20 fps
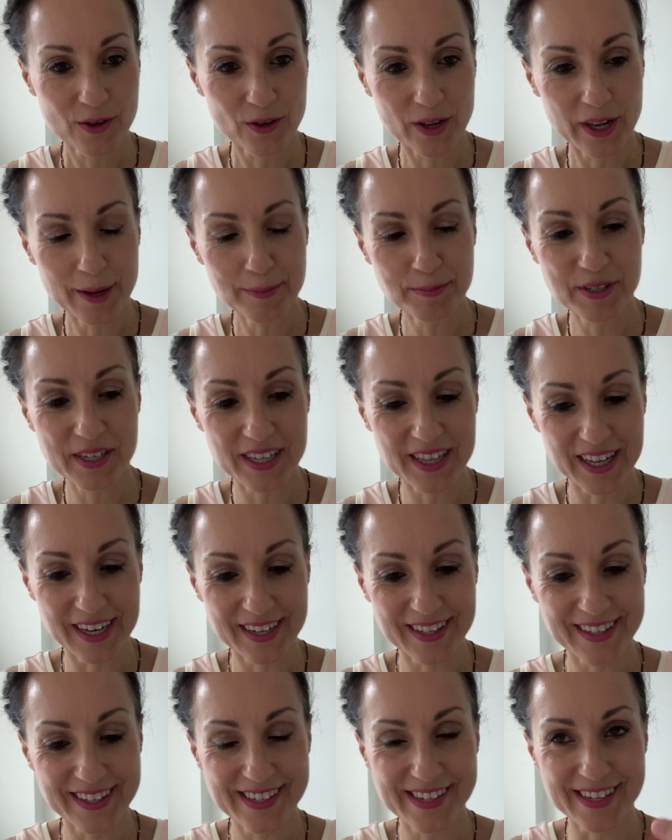collapse it like
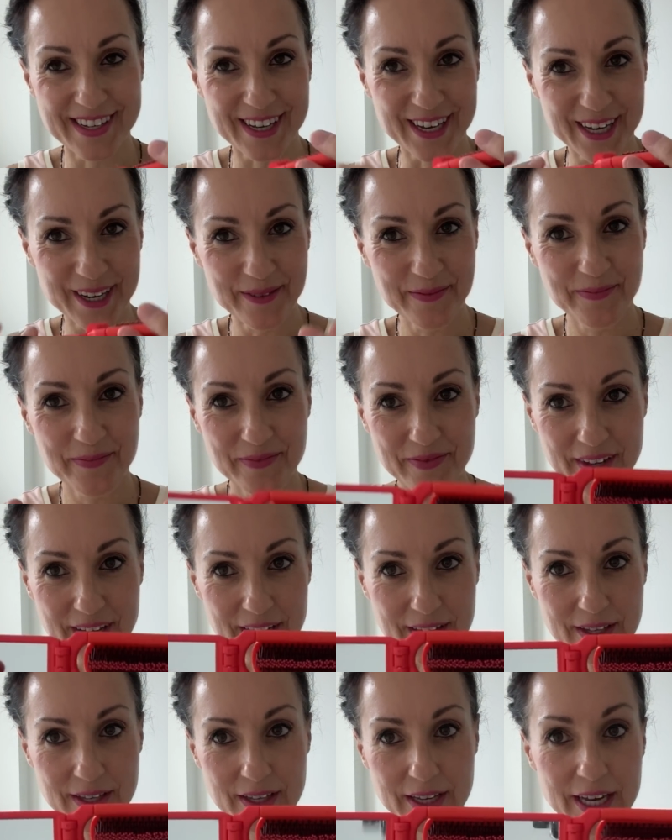this again,
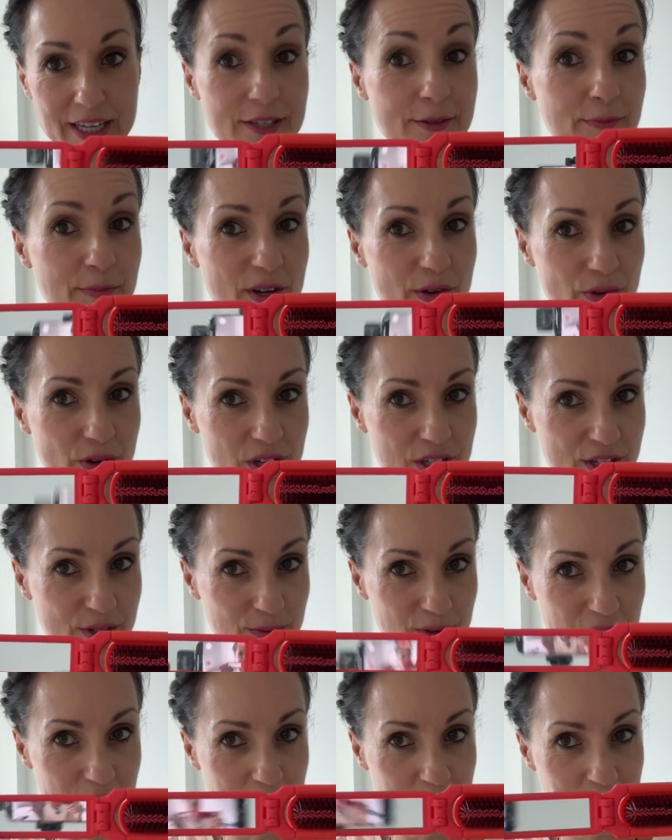and it has a mirror as
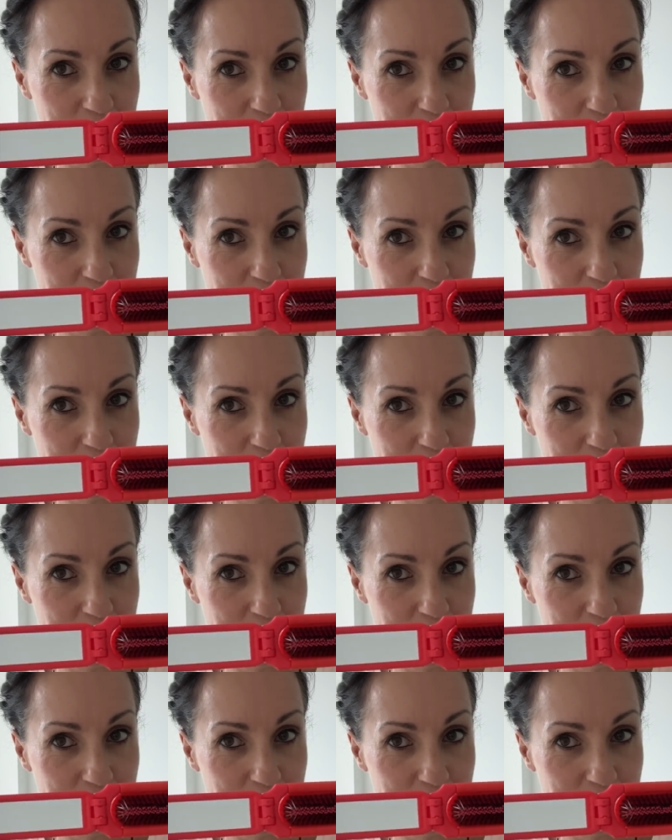well.